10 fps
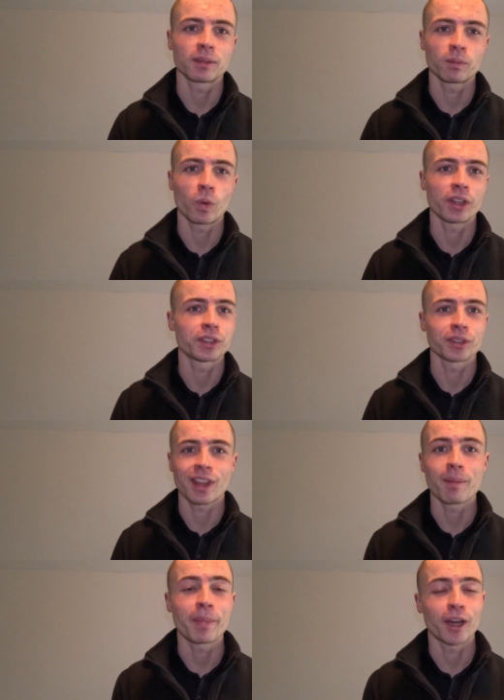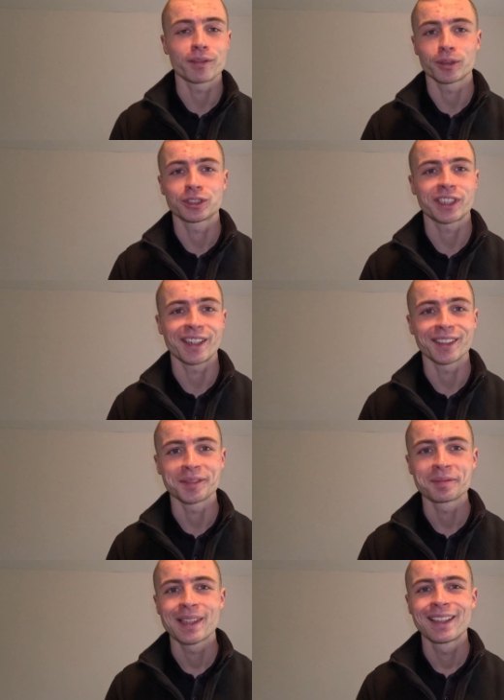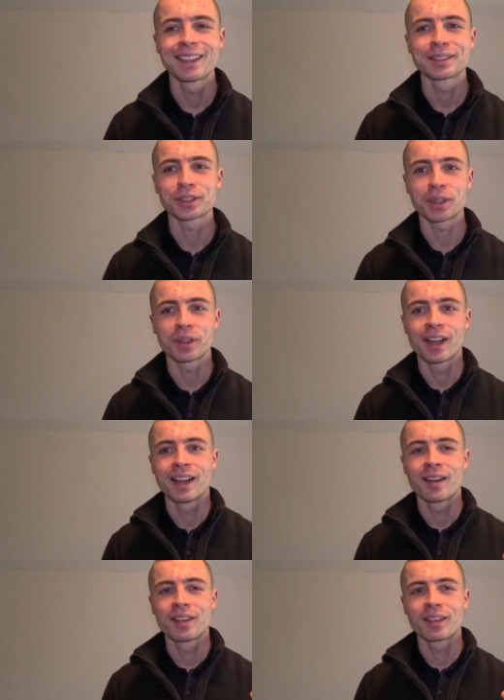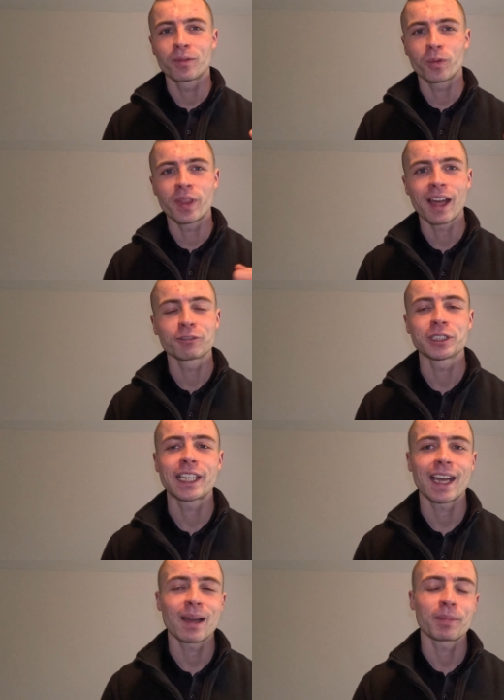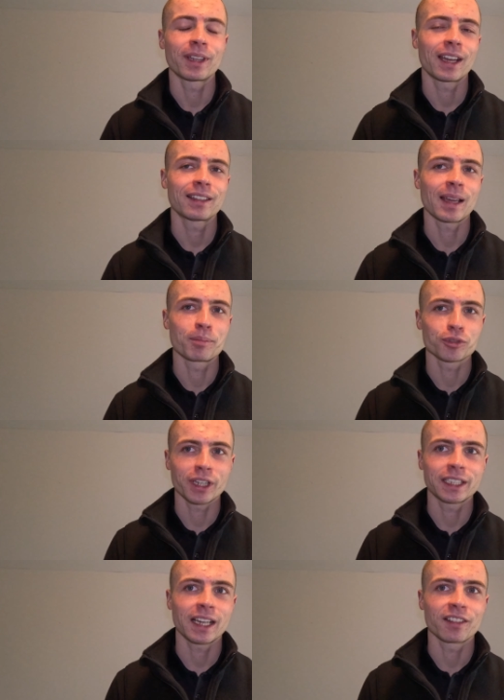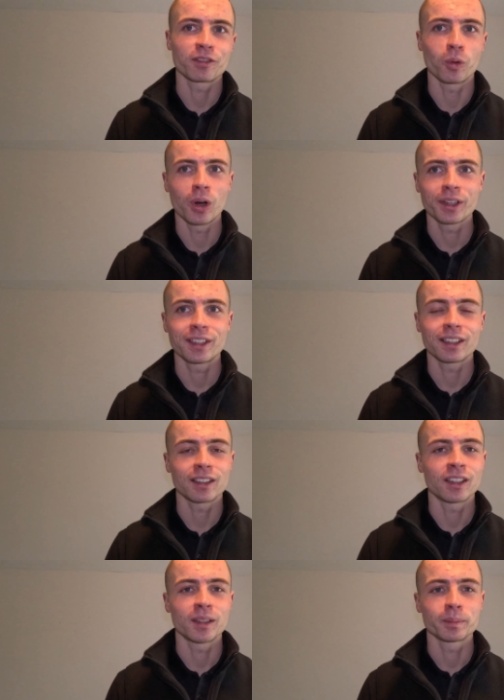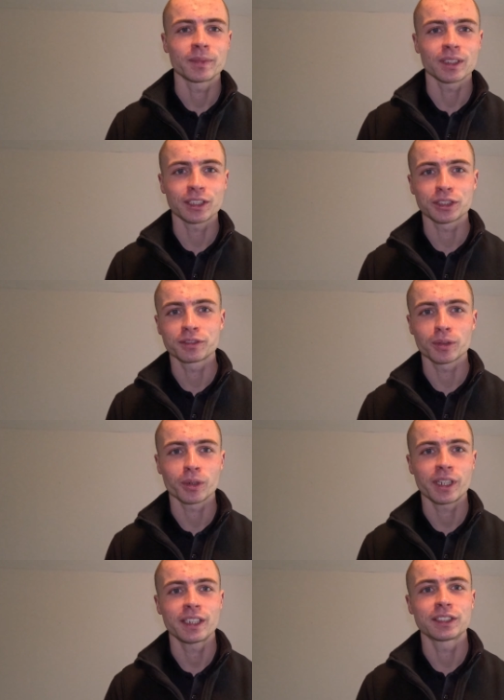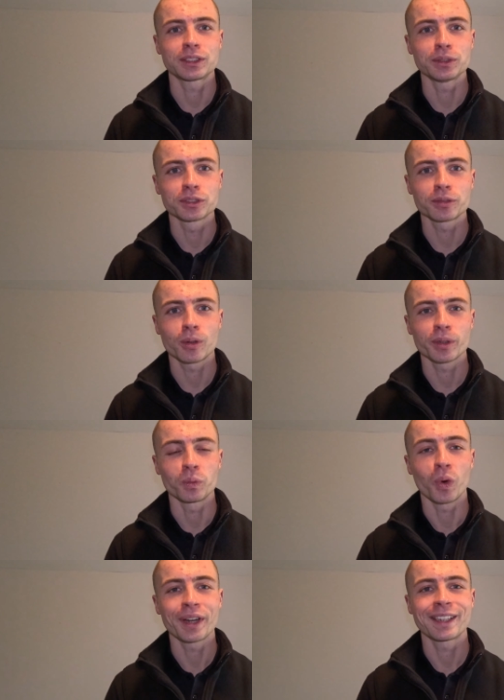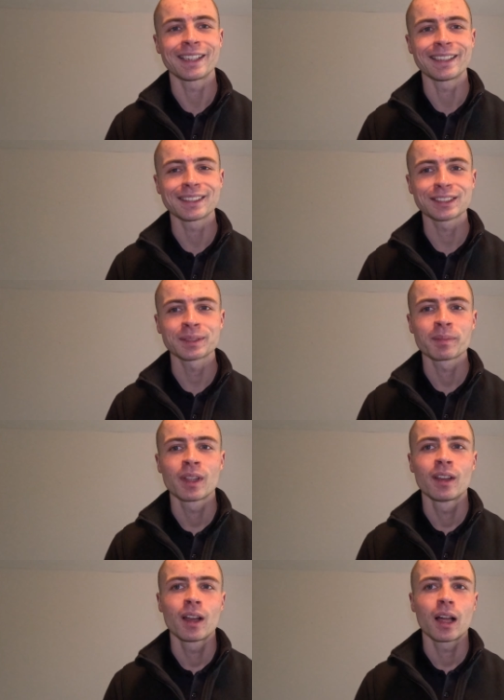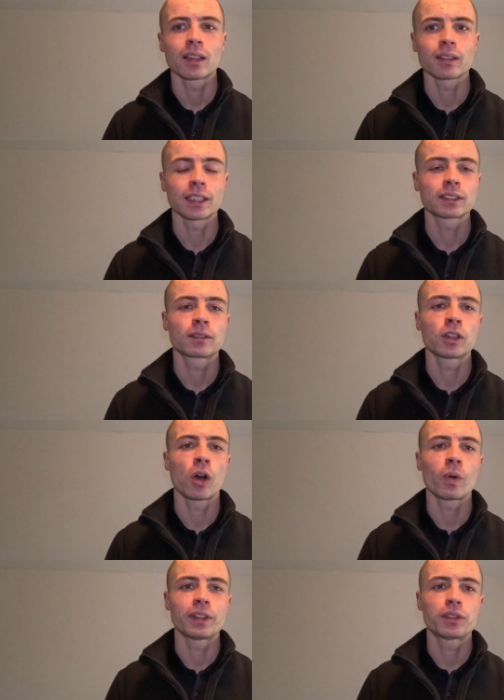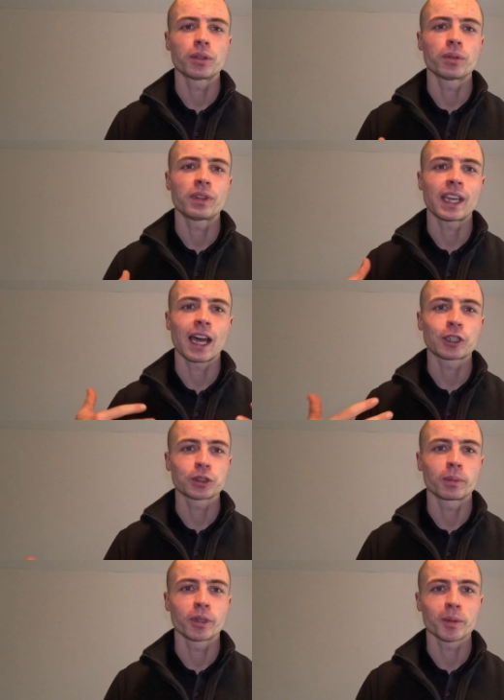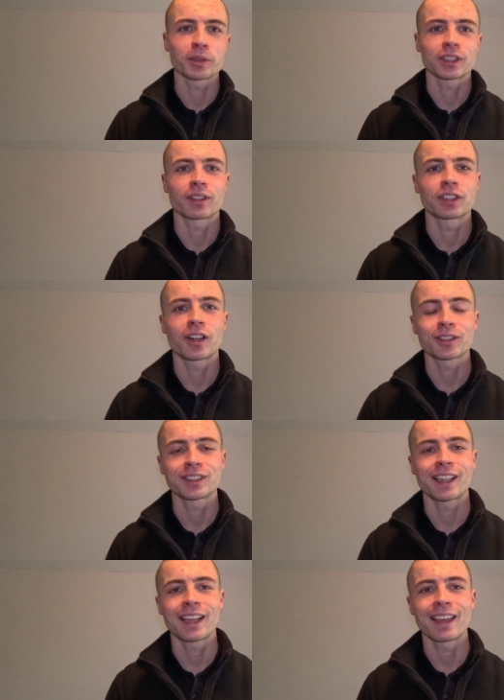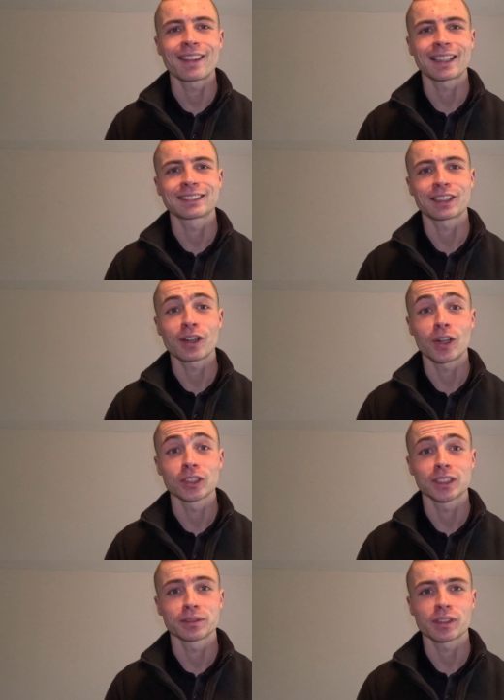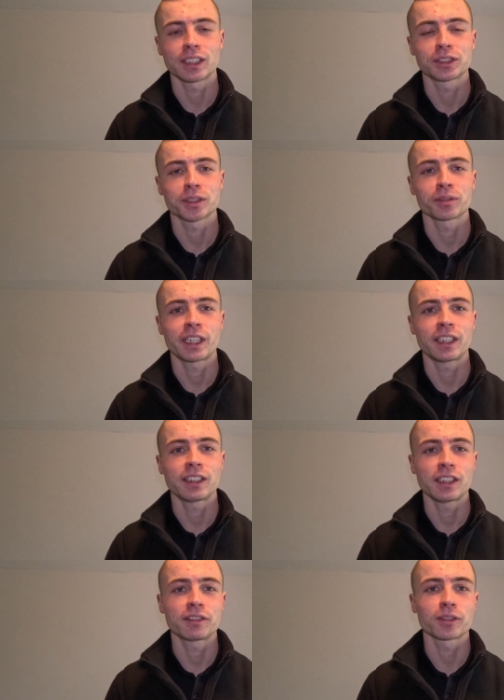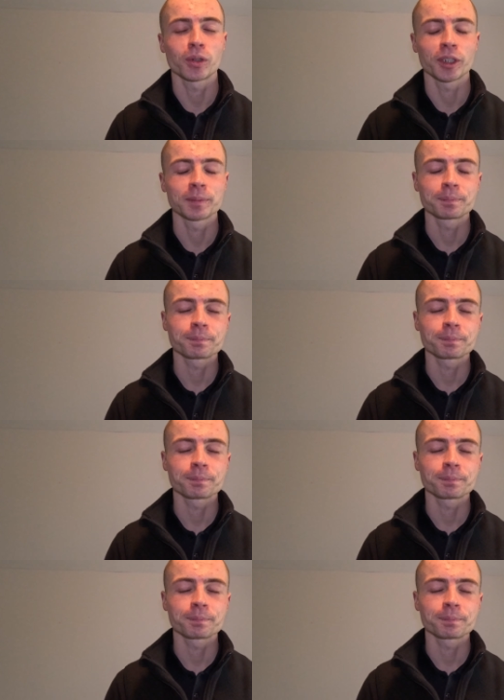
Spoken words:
when you're in that barefoot setting. So with that recap and that breakdown of what electric floor heat is used for and what it is, let's go into the actual purpose of the talk today, and that's the cost of electric radiant heat floor.